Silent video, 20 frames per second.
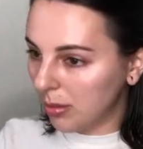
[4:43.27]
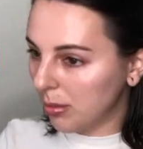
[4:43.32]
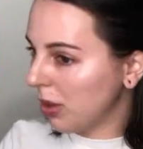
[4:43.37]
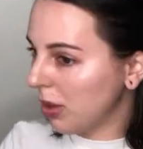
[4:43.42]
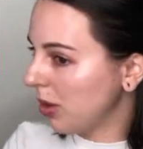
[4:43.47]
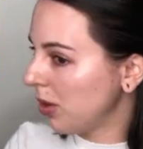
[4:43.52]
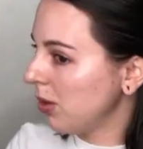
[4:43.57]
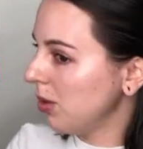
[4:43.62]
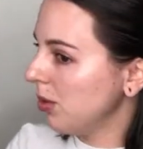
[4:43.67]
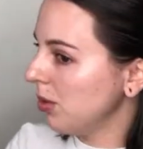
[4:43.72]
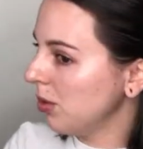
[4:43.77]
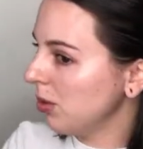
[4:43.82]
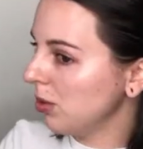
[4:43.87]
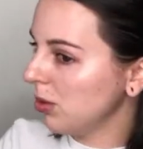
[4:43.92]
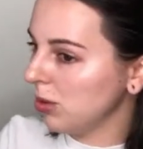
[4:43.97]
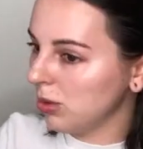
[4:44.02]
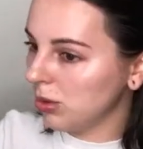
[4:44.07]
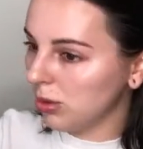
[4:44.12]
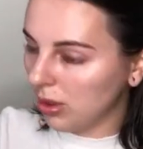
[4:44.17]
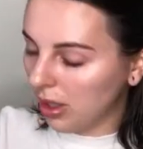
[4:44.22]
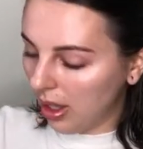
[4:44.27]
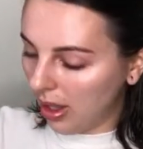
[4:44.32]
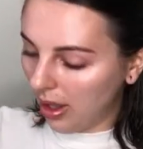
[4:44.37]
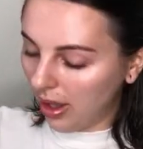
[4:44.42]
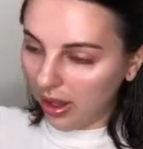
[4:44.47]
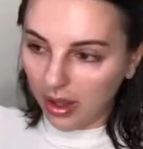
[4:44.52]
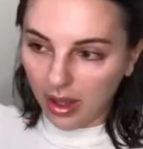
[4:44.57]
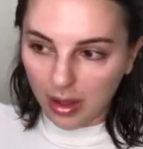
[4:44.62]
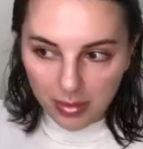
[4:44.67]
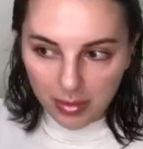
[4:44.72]
Okay,
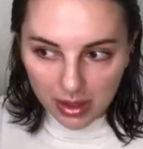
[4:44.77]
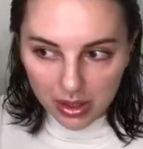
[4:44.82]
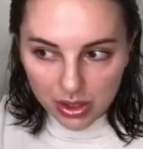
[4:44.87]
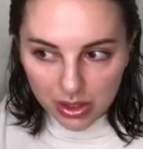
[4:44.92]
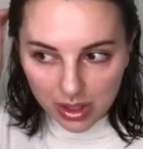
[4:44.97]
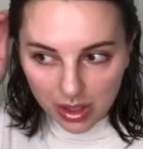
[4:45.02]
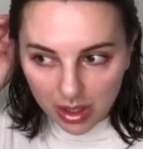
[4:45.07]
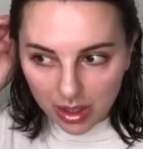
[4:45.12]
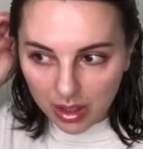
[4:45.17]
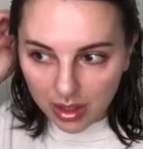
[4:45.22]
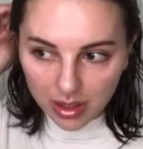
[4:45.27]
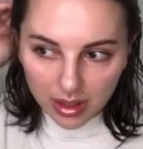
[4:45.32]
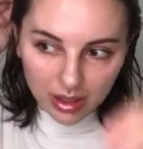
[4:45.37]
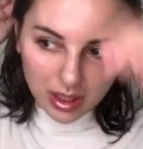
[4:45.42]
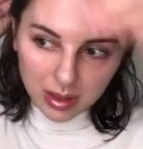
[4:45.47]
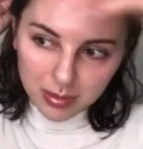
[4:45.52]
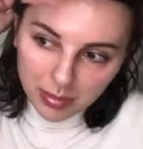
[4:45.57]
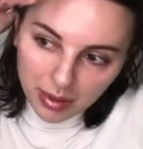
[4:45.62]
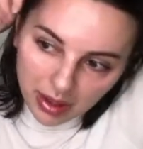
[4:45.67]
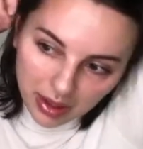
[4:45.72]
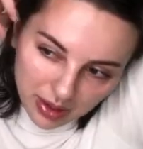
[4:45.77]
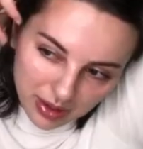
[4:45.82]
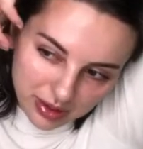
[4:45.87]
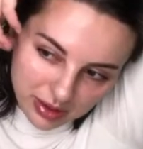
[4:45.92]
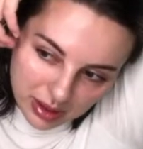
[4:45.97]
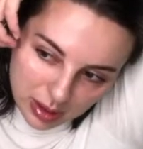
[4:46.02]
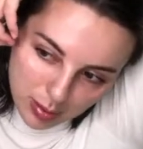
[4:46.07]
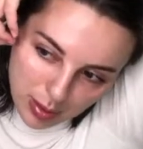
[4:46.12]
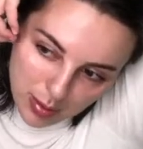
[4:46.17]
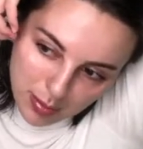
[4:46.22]
I'm actually going to clip my hair a
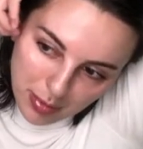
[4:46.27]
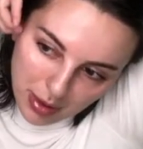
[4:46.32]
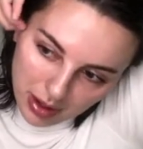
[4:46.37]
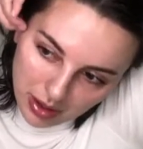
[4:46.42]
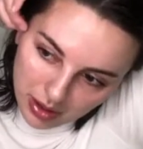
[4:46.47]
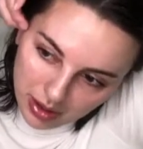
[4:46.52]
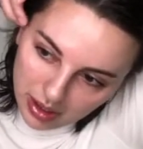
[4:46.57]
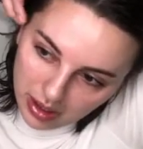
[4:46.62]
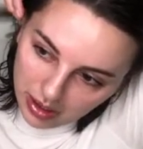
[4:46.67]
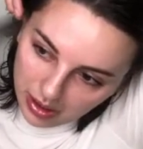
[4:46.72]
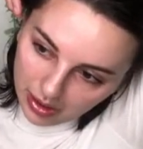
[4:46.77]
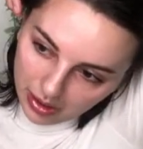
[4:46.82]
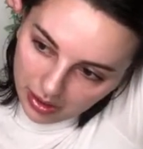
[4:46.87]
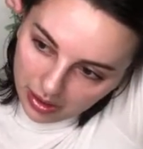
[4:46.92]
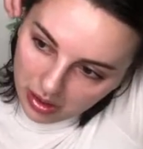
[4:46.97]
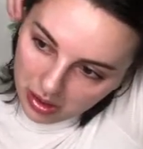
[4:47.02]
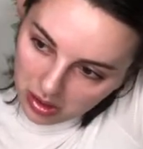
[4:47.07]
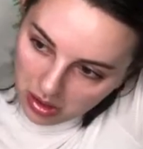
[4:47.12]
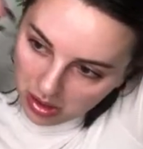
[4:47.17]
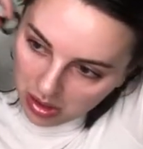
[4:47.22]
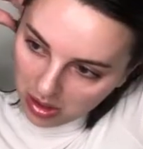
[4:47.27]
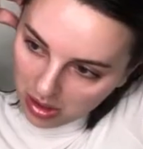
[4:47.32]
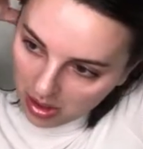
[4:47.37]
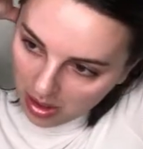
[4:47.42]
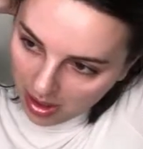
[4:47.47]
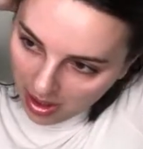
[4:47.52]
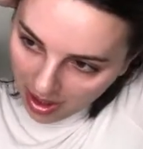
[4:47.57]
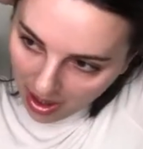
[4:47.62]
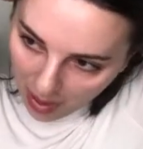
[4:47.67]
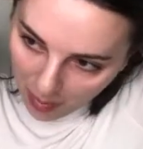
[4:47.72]
little bit better here.
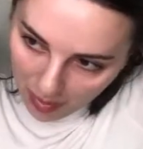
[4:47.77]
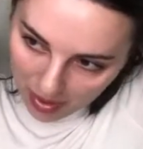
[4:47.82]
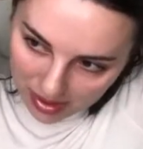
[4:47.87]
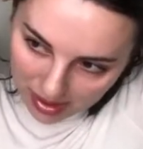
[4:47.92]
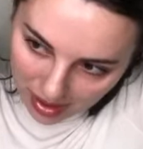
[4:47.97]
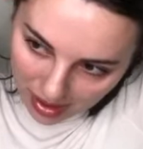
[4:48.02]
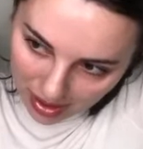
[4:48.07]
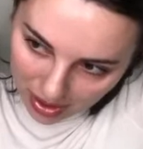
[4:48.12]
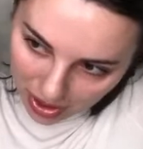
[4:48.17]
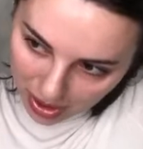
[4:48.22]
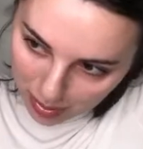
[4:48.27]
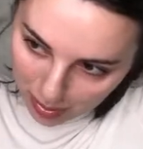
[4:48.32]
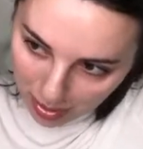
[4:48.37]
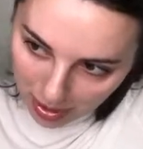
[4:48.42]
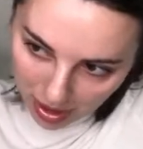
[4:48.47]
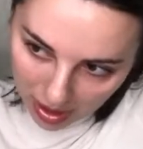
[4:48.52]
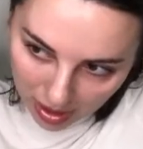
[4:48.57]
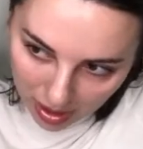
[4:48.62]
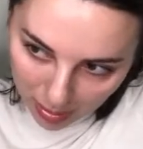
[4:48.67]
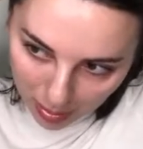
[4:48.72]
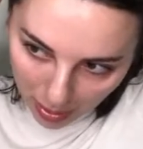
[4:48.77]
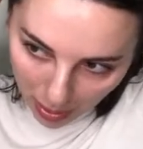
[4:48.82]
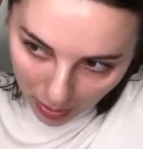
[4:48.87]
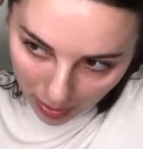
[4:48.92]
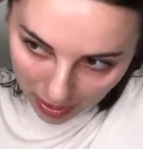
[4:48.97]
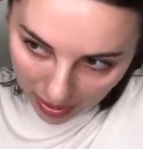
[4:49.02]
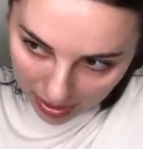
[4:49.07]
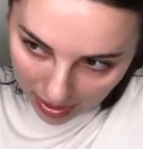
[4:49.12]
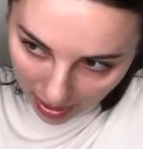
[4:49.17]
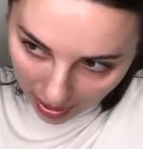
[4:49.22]
I was going to just put it in a
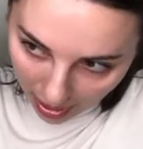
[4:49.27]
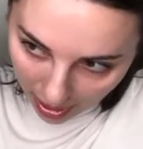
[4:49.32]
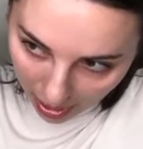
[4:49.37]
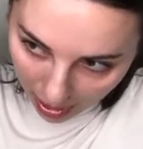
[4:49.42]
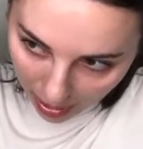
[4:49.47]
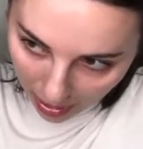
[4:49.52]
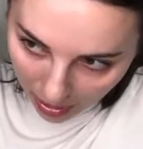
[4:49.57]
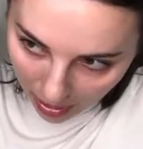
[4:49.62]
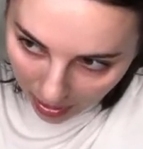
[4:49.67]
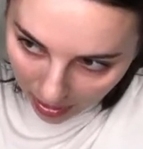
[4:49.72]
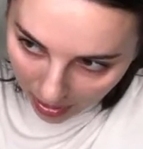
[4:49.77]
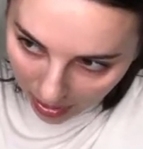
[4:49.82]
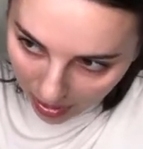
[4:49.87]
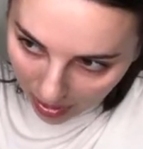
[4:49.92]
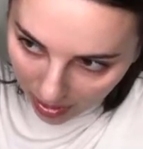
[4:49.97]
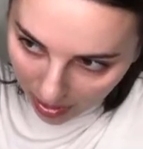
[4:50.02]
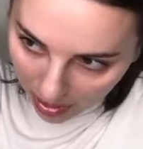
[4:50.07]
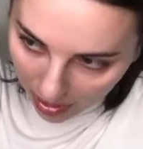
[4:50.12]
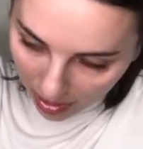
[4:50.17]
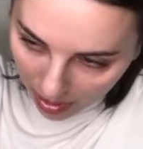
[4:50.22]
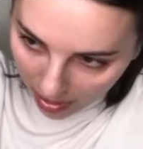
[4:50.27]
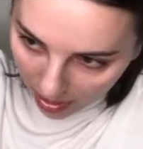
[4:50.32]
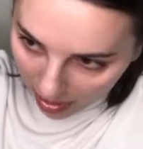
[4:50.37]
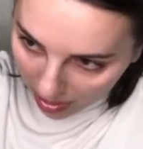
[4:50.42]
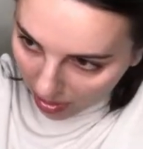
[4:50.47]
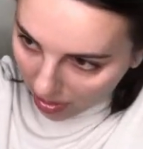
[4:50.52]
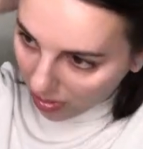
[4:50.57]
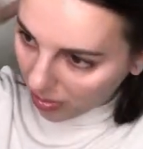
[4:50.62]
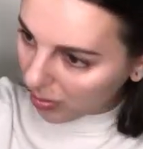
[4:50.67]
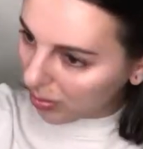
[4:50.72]
ponytail,
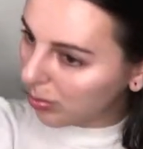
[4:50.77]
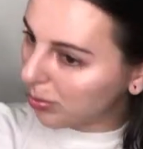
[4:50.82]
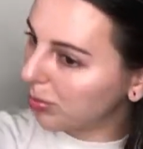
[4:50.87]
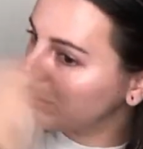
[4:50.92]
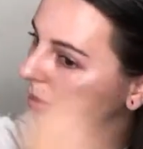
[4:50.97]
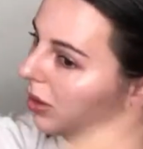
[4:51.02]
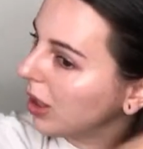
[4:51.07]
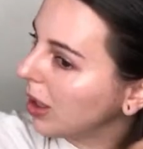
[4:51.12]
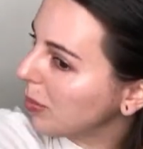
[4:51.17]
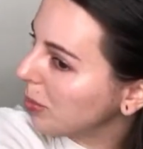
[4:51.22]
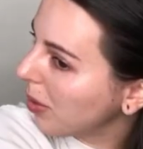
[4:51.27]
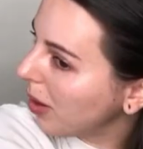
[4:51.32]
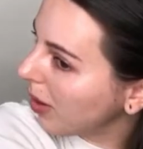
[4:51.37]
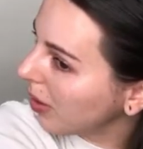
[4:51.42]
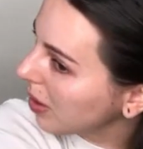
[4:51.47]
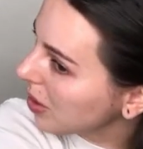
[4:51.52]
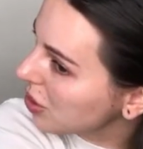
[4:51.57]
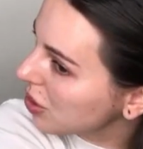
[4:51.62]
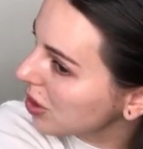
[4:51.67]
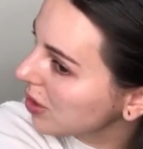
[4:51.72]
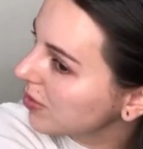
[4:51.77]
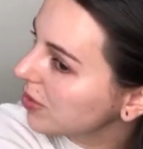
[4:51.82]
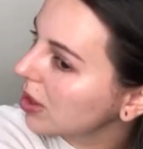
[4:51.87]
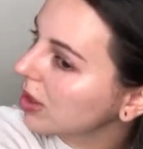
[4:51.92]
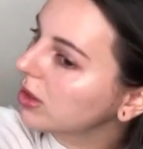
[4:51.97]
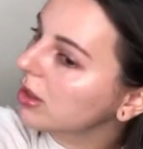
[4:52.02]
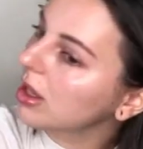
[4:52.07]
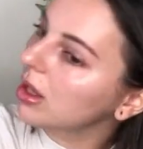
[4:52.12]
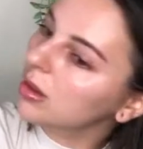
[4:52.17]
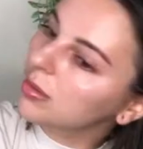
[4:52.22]
and I probably should have
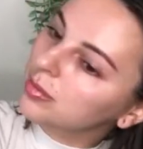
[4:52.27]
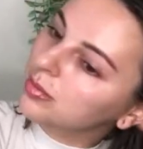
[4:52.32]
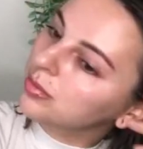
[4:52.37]
done that.